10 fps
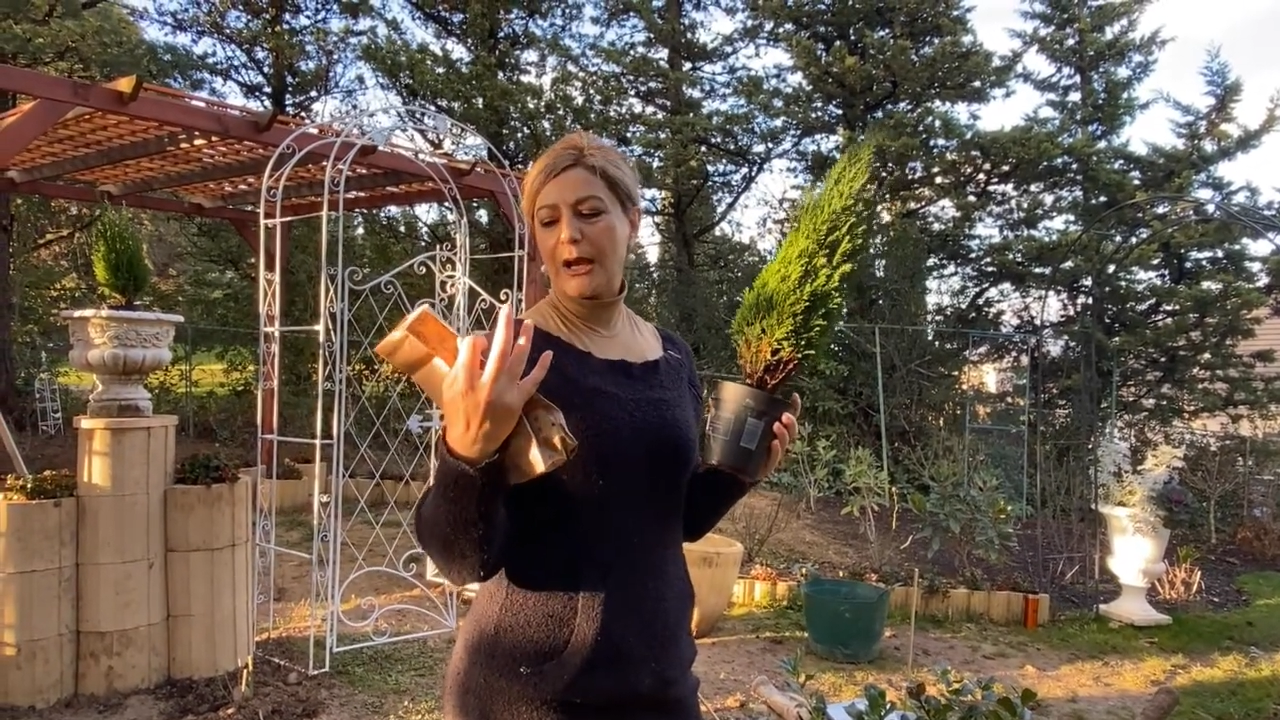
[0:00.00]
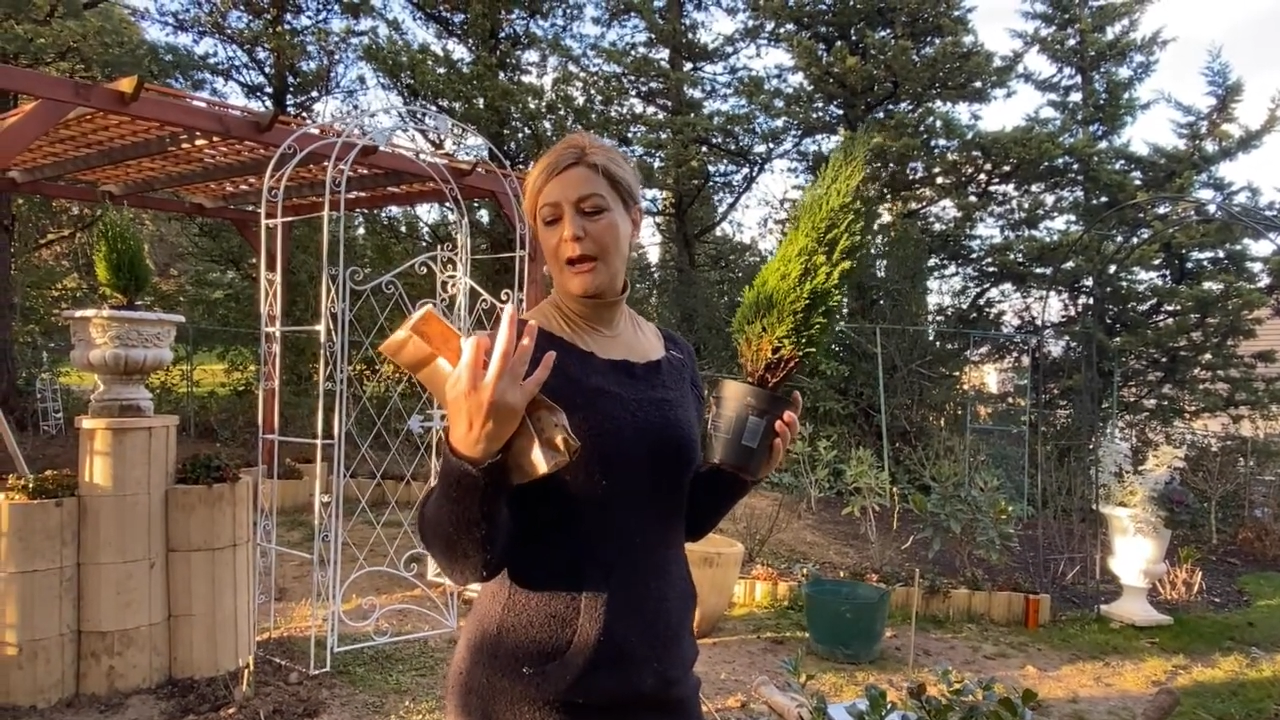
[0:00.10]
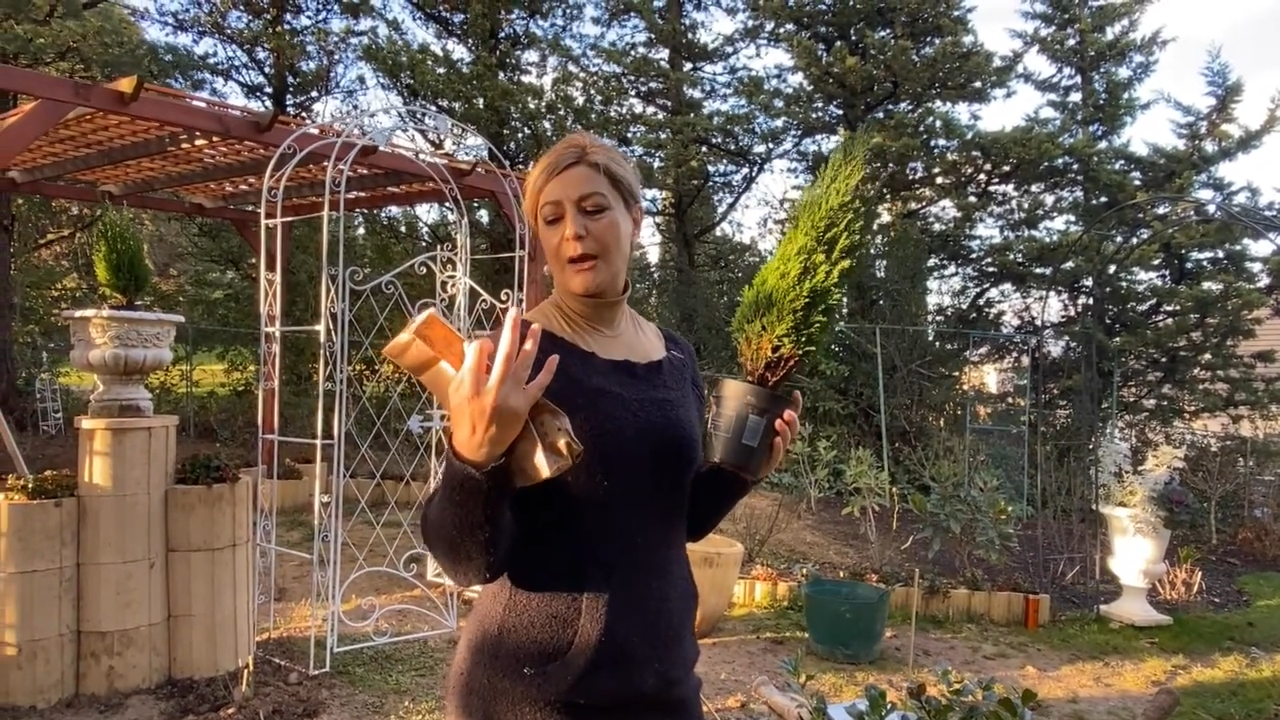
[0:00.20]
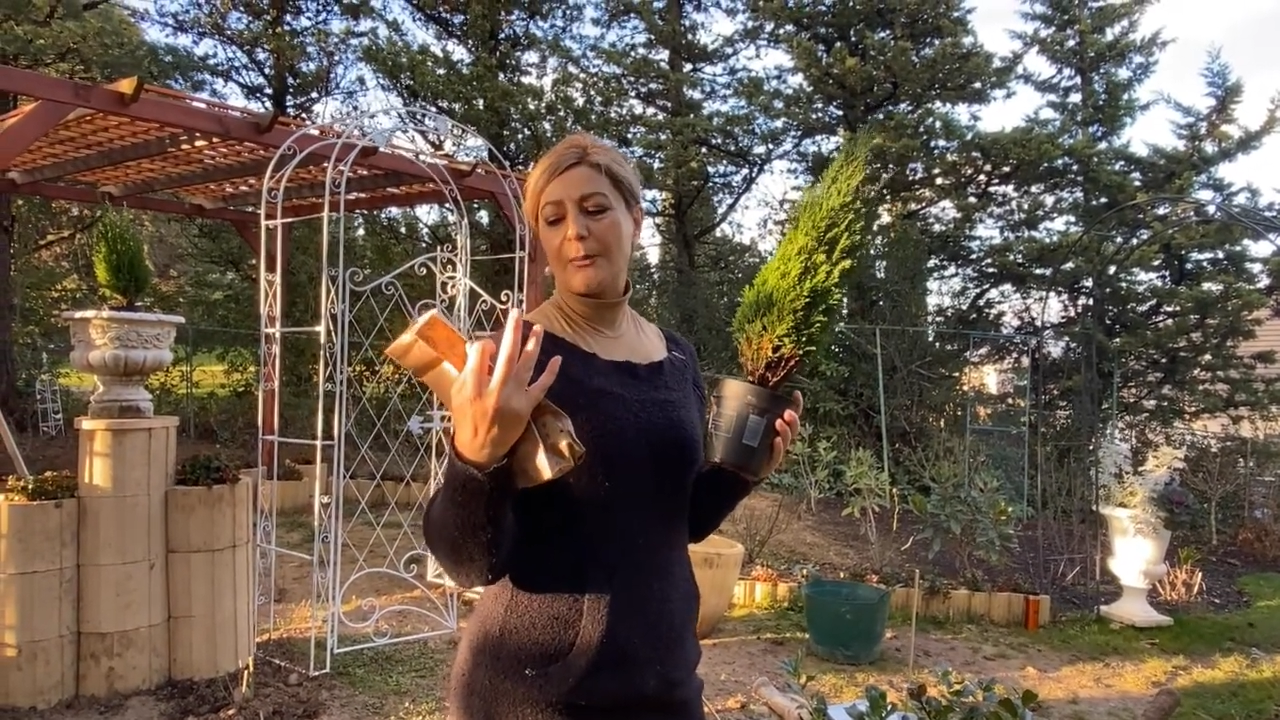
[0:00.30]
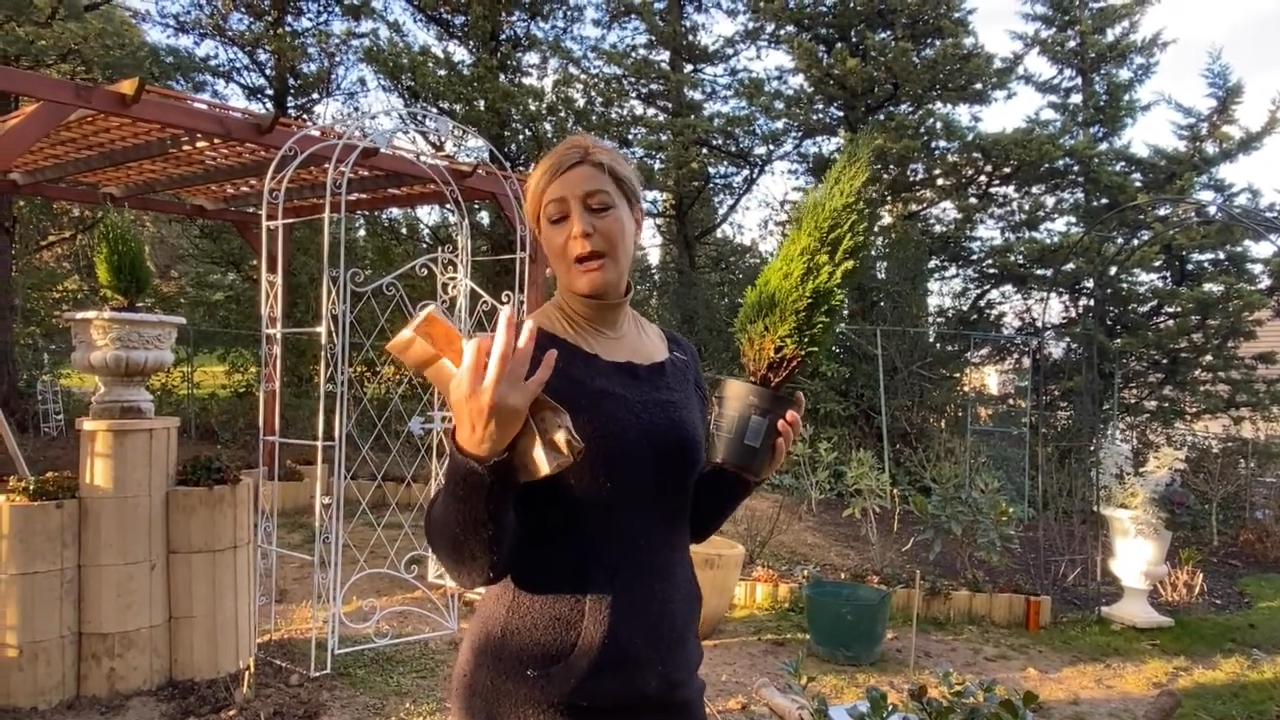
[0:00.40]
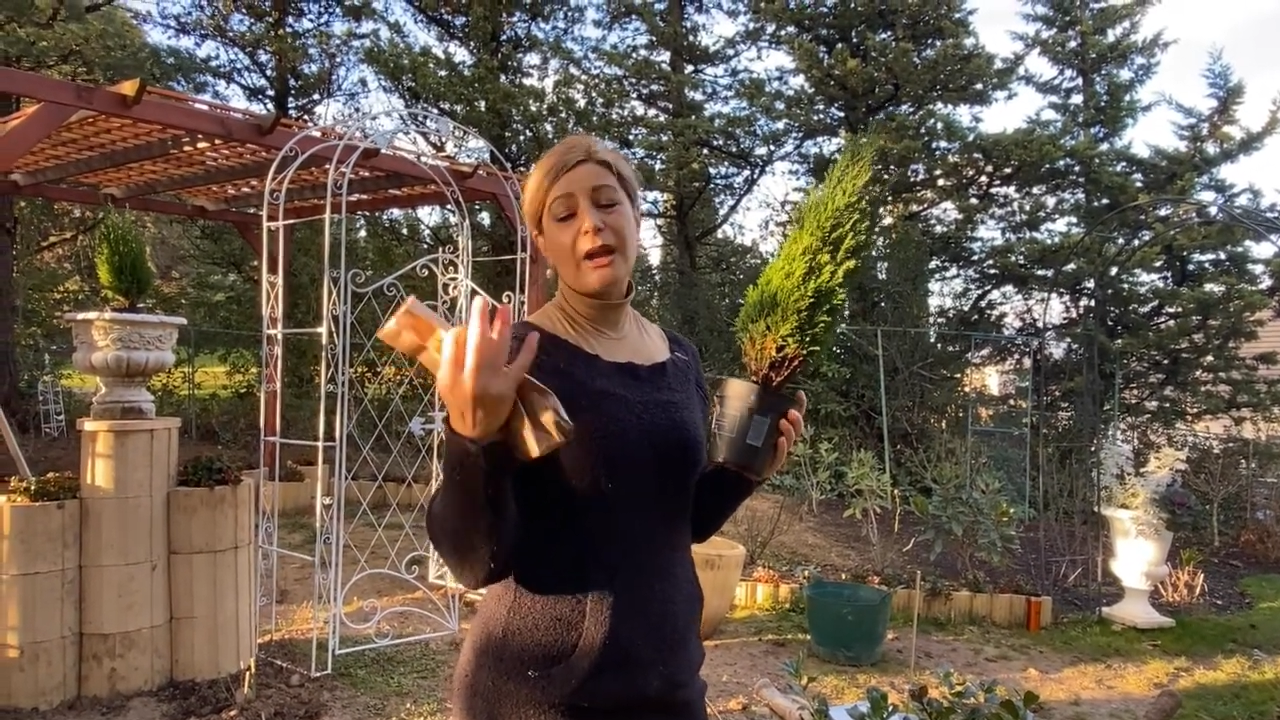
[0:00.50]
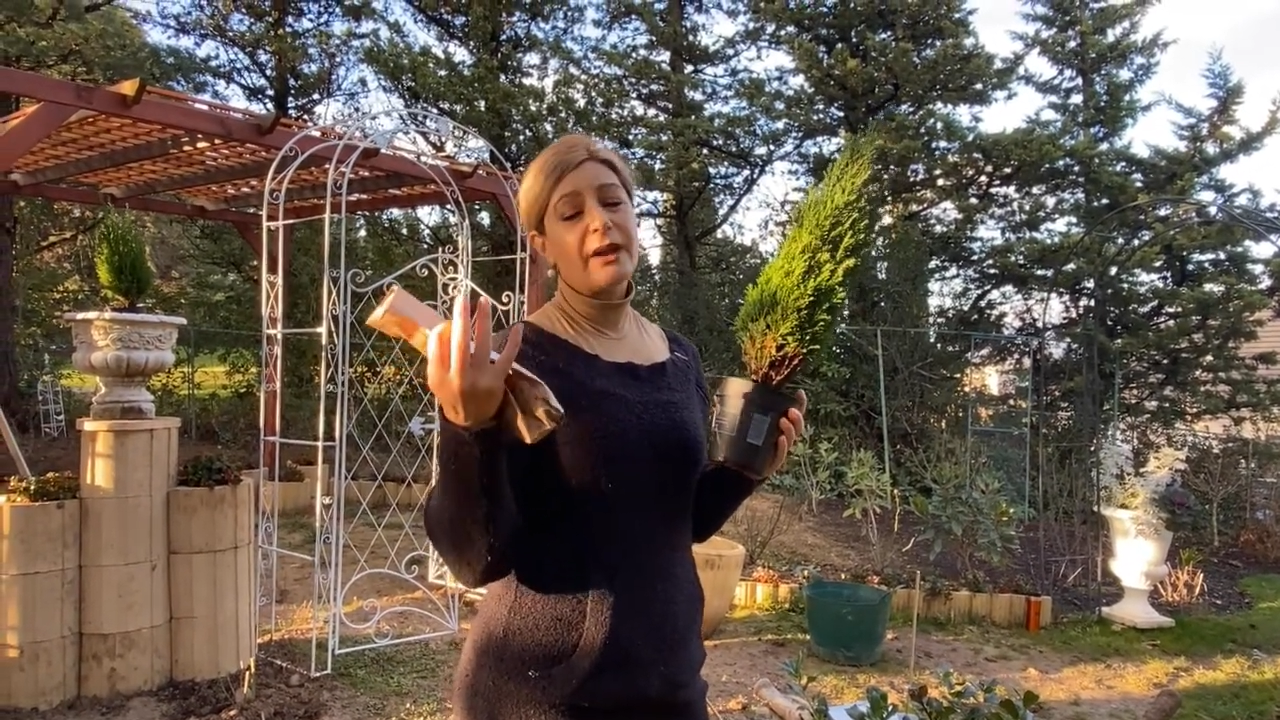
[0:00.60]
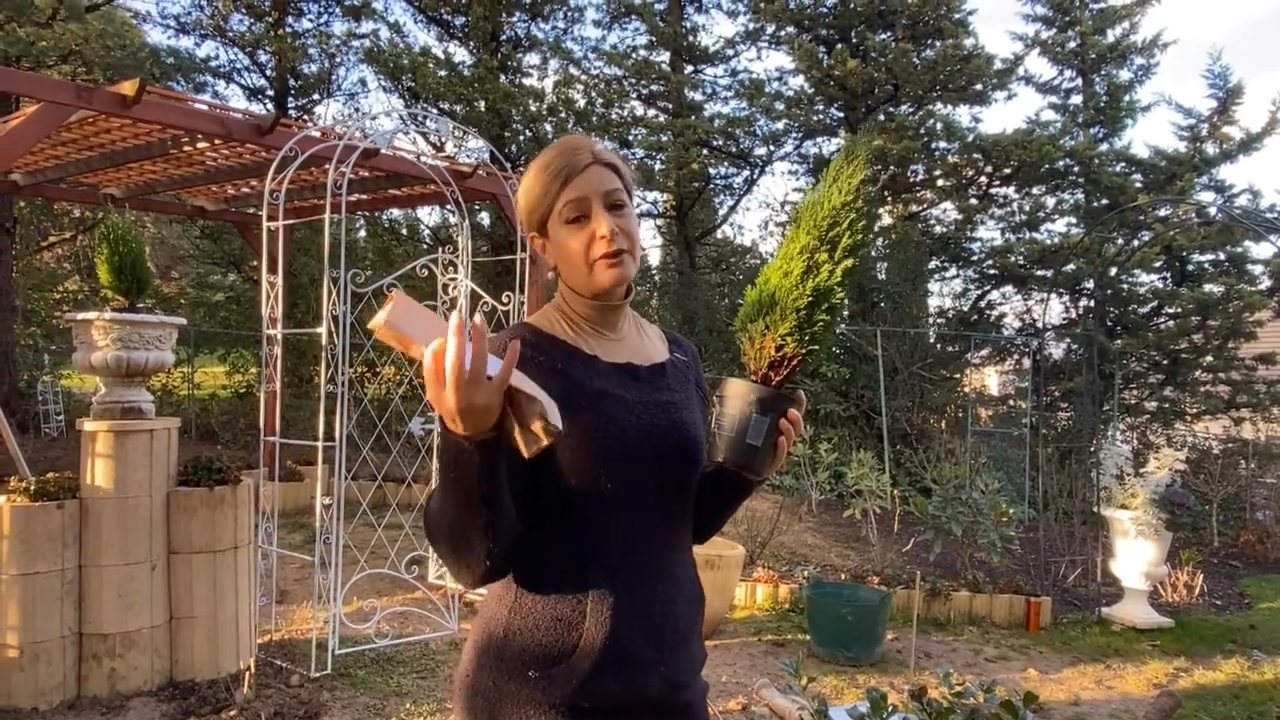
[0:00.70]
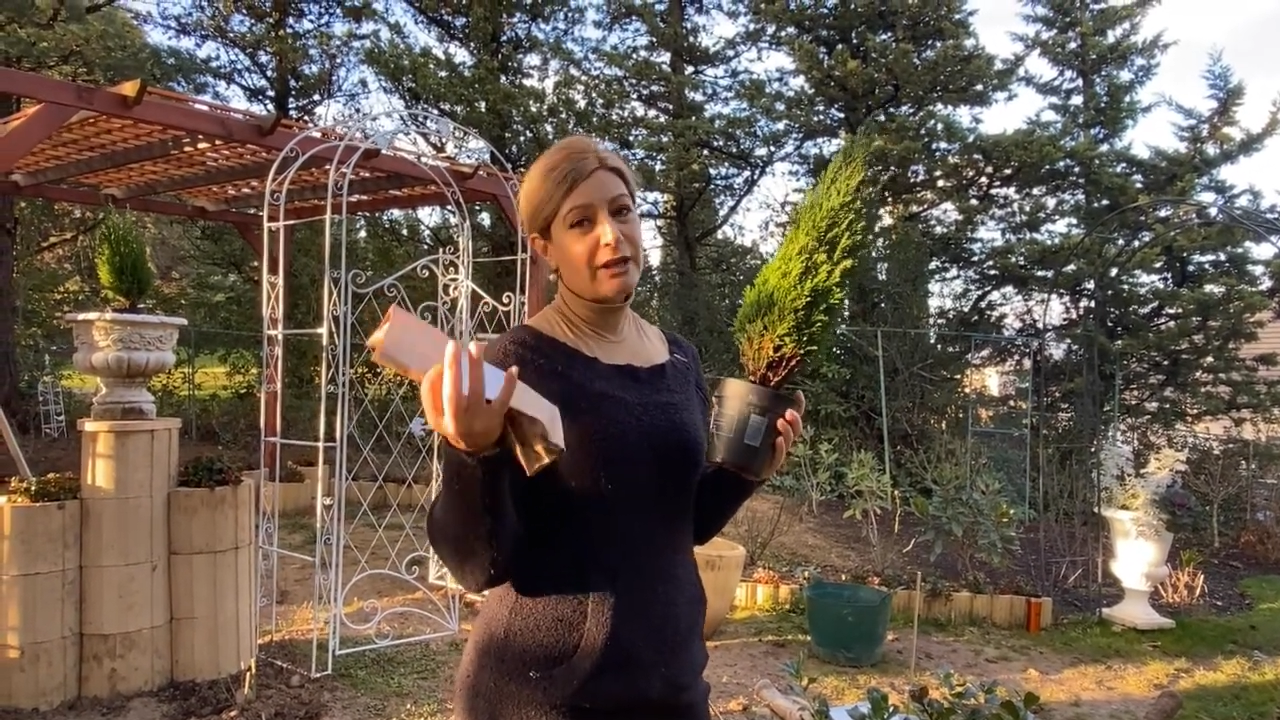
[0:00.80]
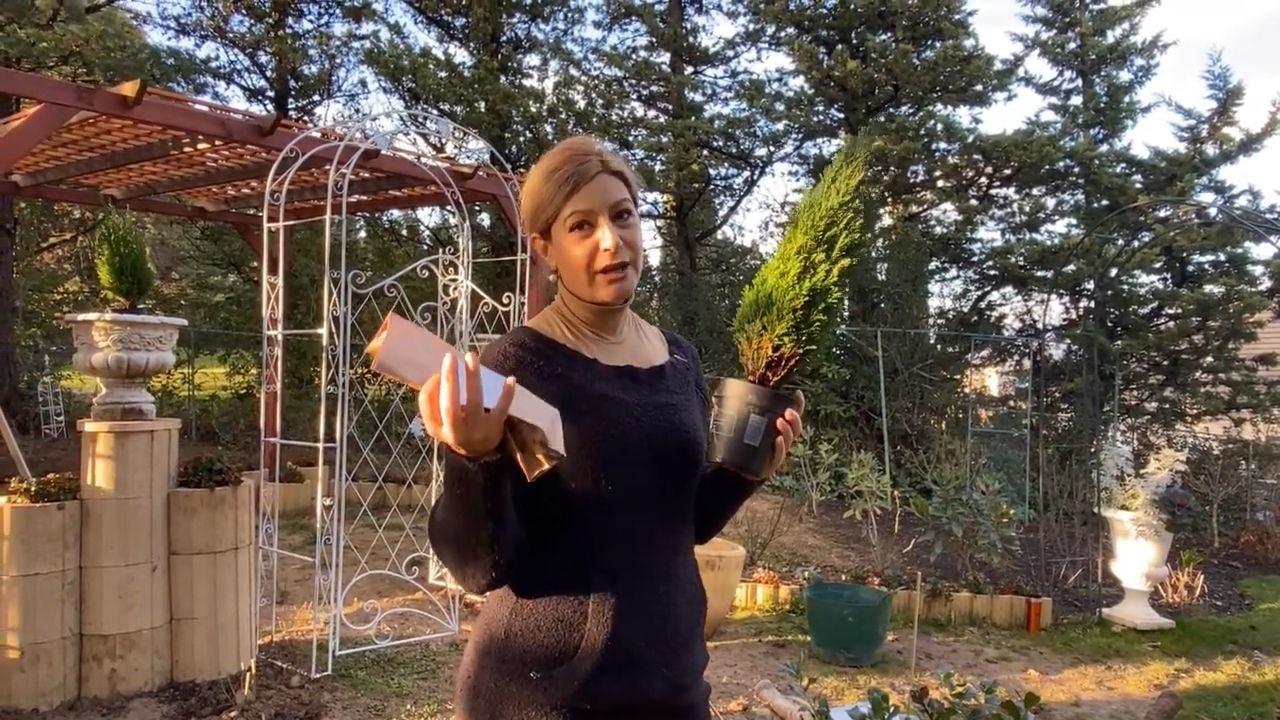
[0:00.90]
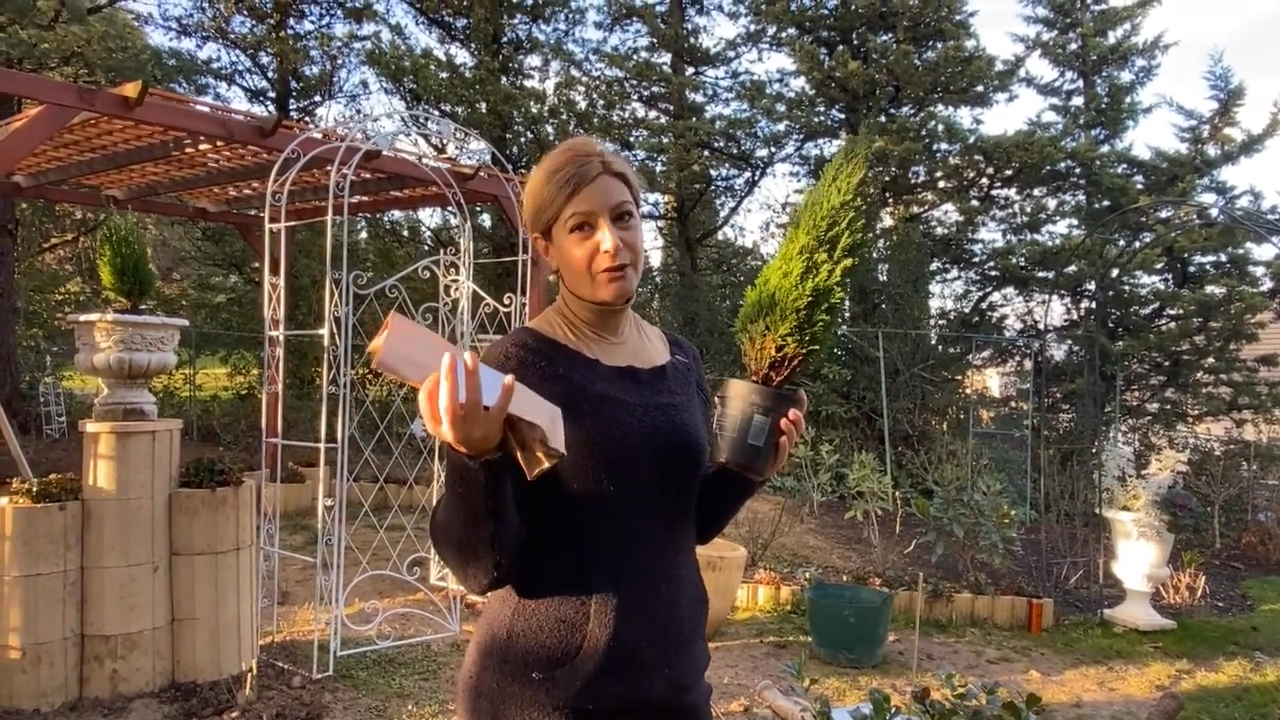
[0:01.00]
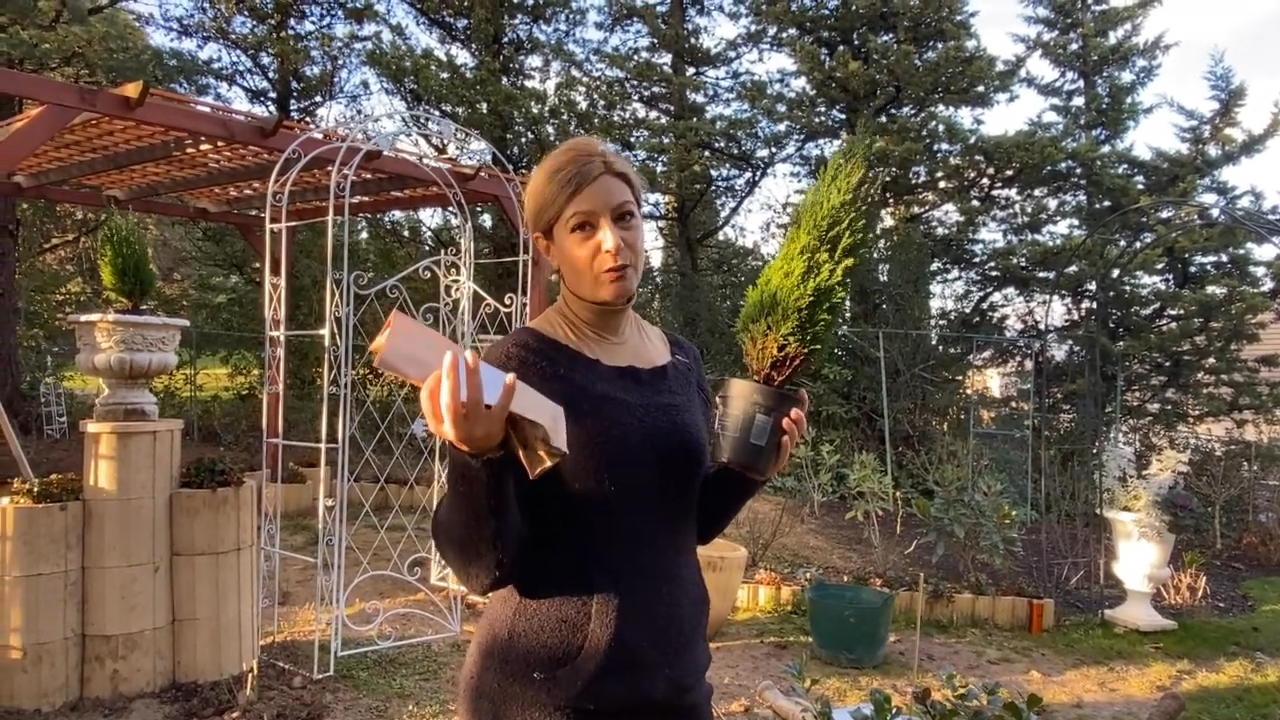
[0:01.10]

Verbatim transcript: Um, I haven't had